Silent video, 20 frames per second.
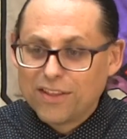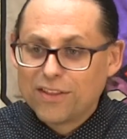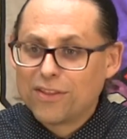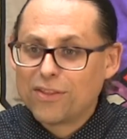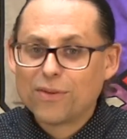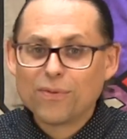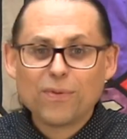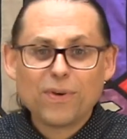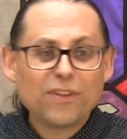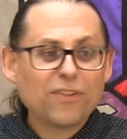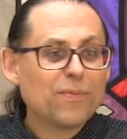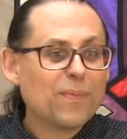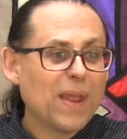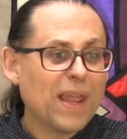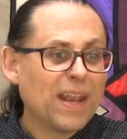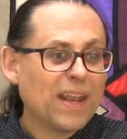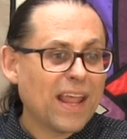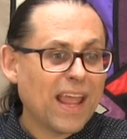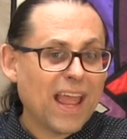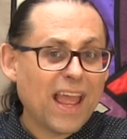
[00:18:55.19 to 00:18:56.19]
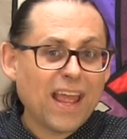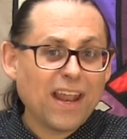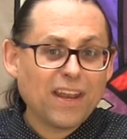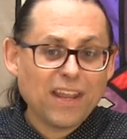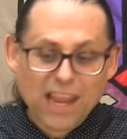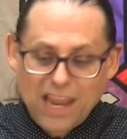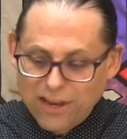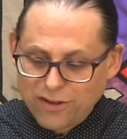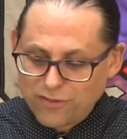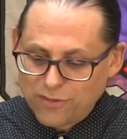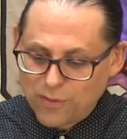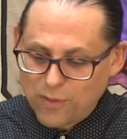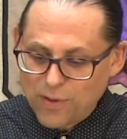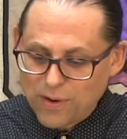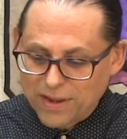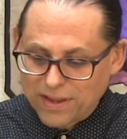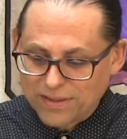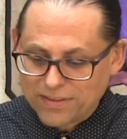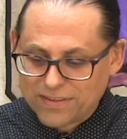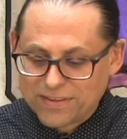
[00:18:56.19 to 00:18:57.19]
The rich man had a
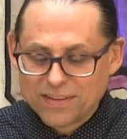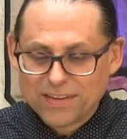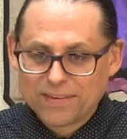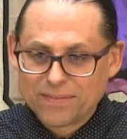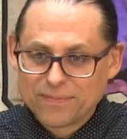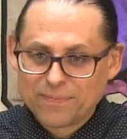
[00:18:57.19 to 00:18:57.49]
choice,